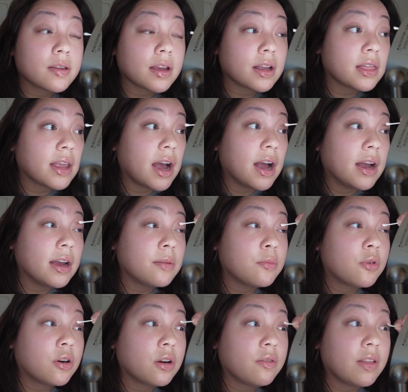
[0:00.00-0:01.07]
like that, and
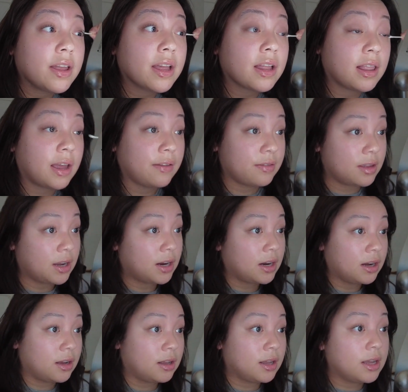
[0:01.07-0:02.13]
more of like
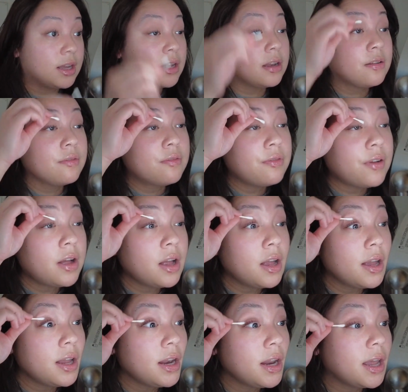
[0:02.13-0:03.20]
lifestyle and
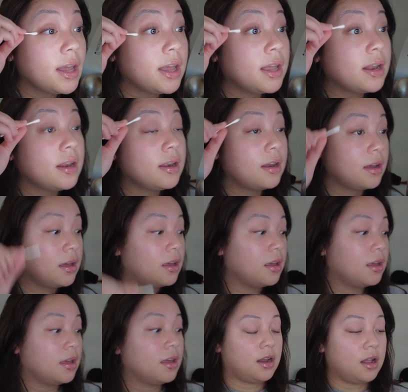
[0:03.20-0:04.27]
fun and
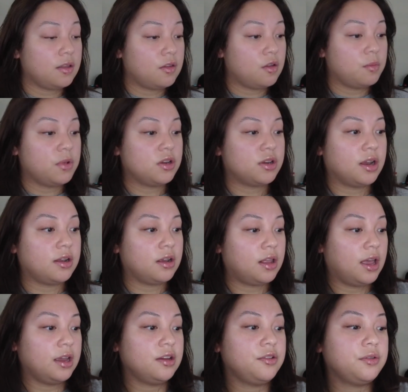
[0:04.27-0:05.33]
not so much dental
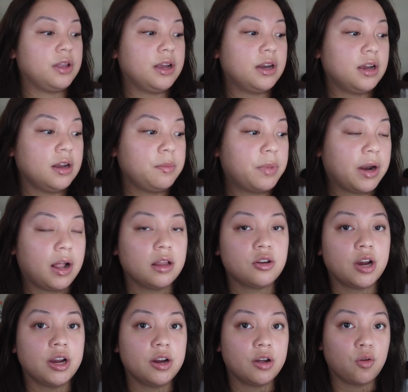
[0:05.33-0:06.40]
hygiene related. But I'll
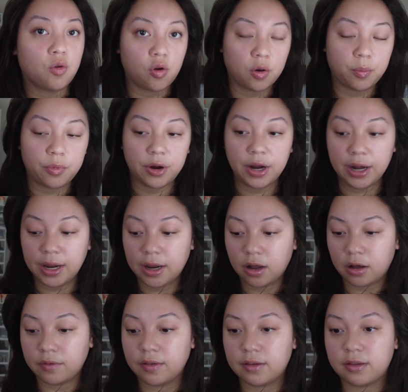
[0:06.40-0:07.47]
try to incorporate it
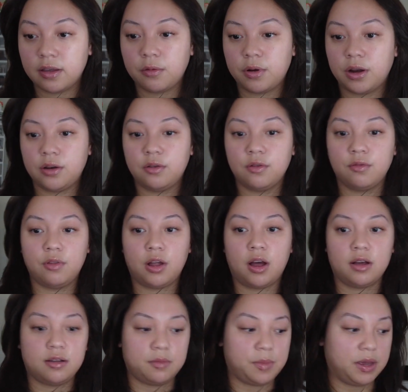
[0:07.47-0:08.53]
obviously when I do
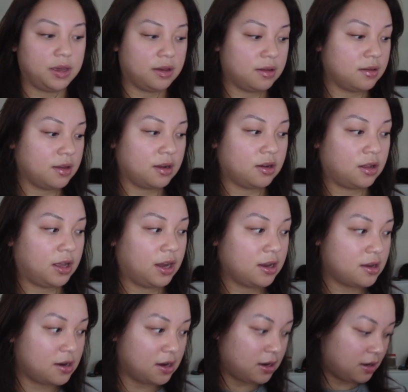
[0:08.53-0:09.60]
vlogs, because dental
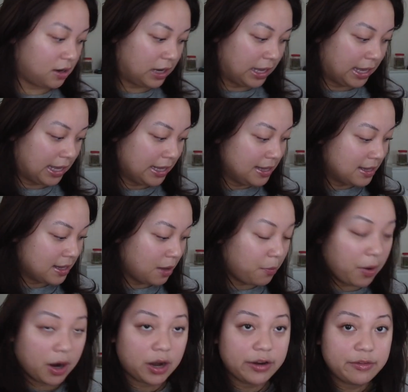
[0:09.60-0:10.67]
hygiene is a
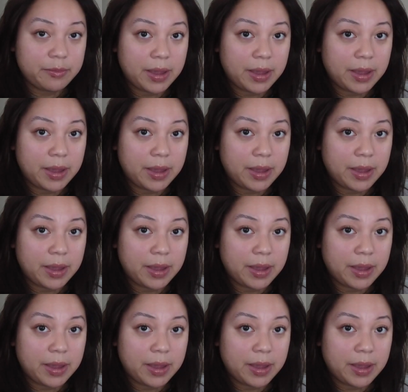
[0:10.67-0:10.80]
part of my